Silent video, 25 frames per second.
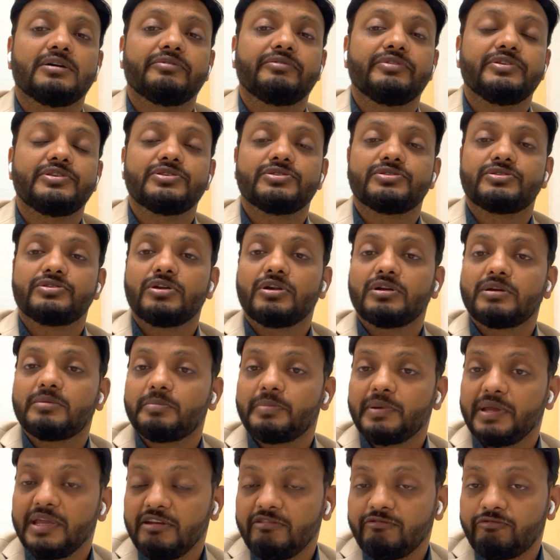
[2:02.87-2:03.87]
which is
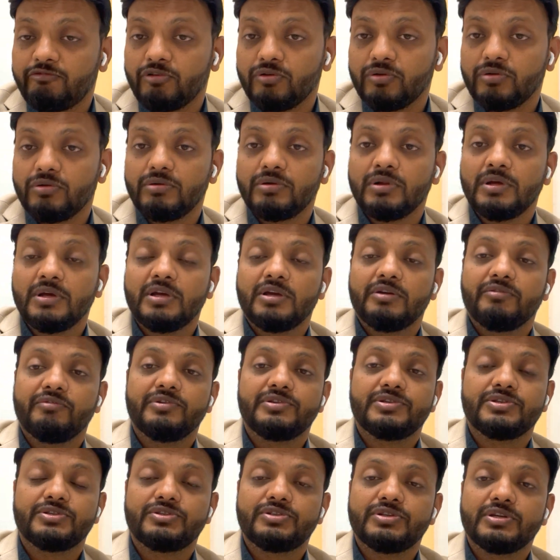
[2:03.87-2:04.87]
not painful,
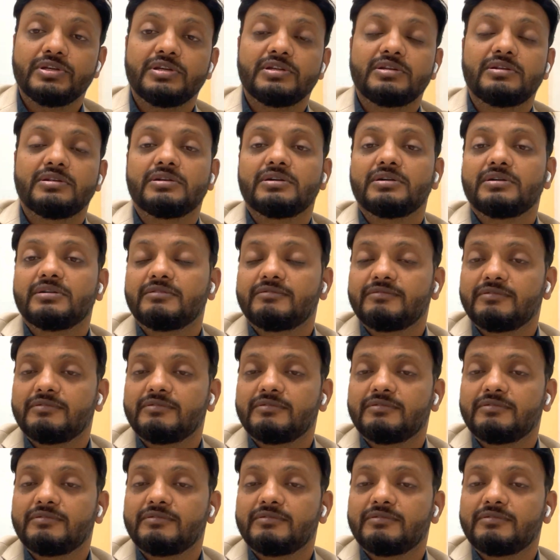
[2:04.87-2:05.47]
which is there